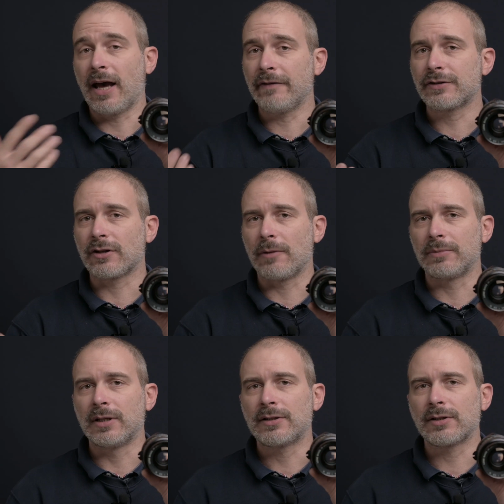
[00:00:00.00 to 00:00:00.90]

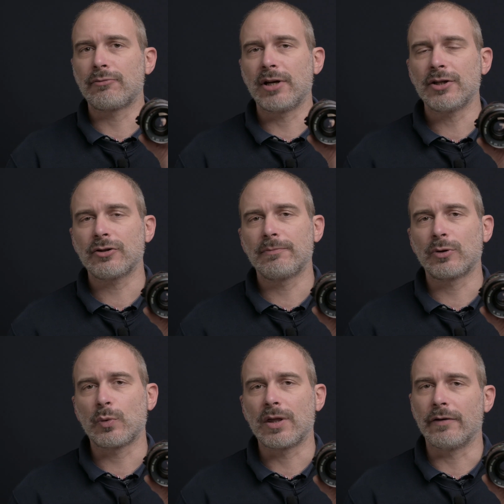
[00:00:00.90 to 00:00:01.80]
f-stop, it's a ratio
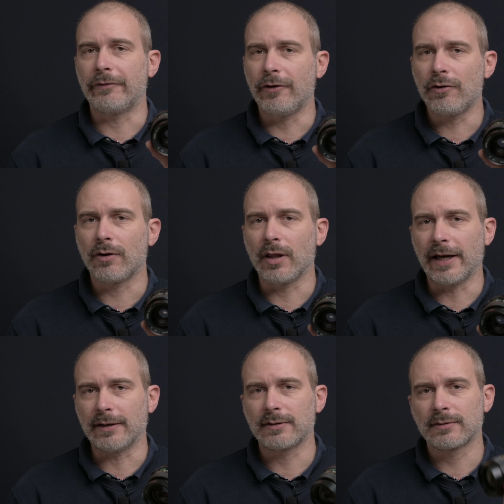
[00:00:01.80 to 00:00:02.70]
between the focal
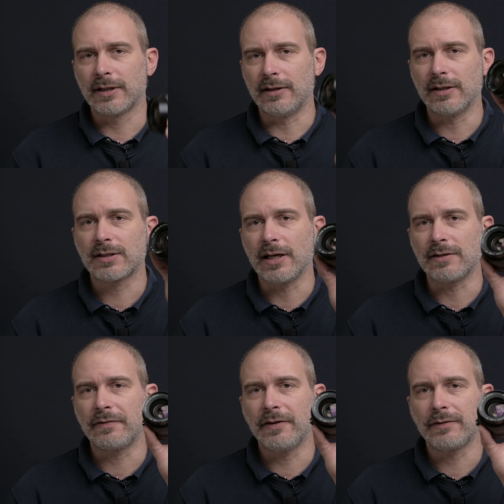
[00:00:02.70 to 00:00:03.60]
length, in this case
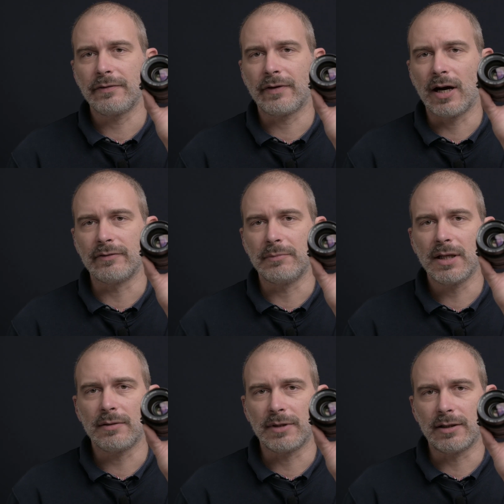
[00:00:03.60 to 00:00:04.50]

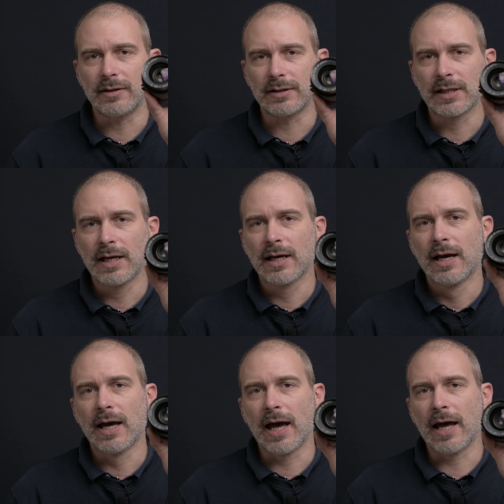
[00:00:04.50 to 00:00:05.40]
55mm,
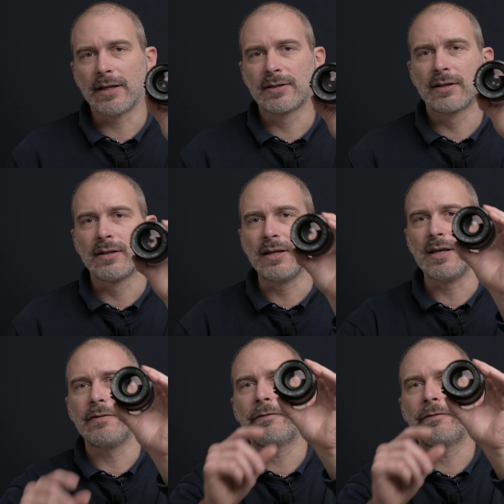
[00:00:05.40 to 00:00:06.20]
and the